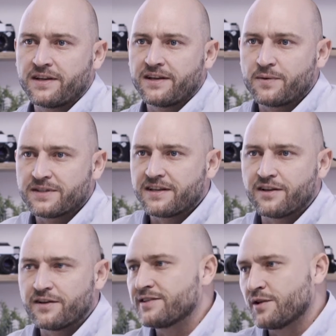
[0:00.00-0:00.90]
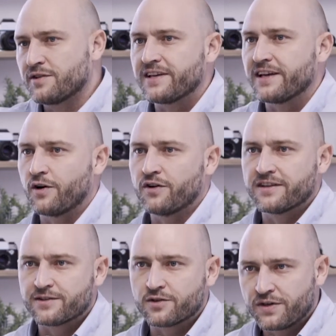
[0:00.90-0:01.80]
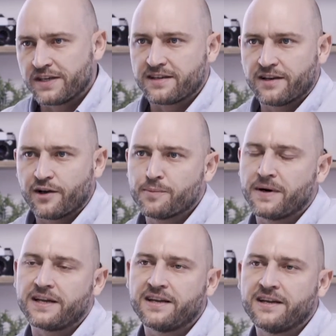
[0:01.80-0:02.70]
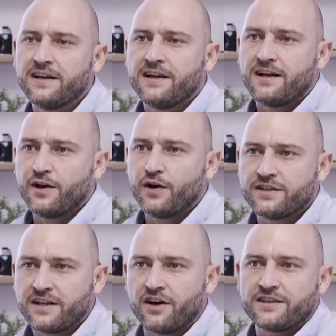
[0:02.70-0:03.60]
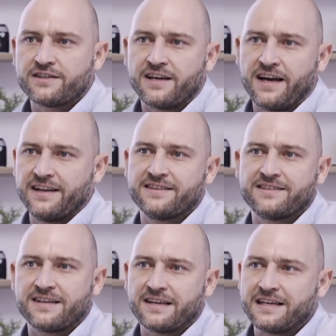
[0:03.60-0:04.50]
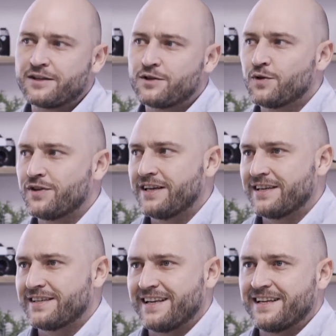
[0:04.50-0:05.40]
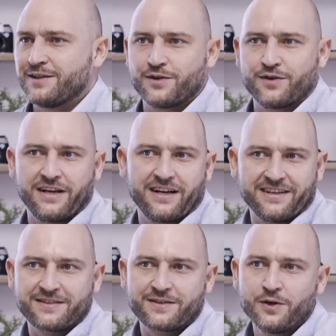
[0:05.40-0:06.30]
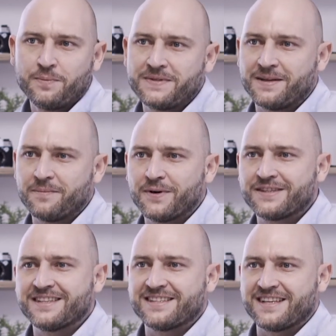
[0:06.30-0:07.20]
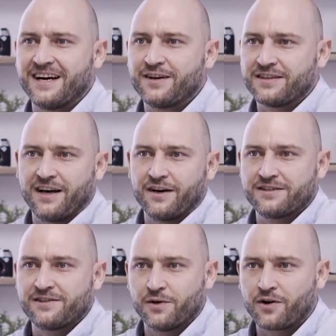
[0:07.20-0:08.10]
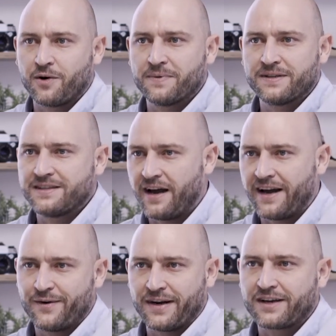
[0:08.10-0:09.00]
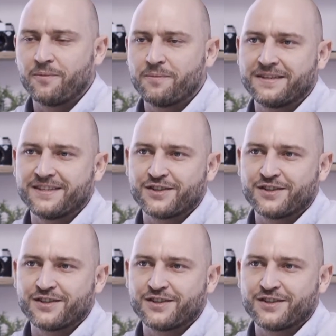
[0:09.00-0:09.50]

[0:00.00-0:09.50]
were still, so to say, on the street, a nobody, learned a lot, and suddenly 2-3 years later you realize, oops, the person is out, now it's your direct competition.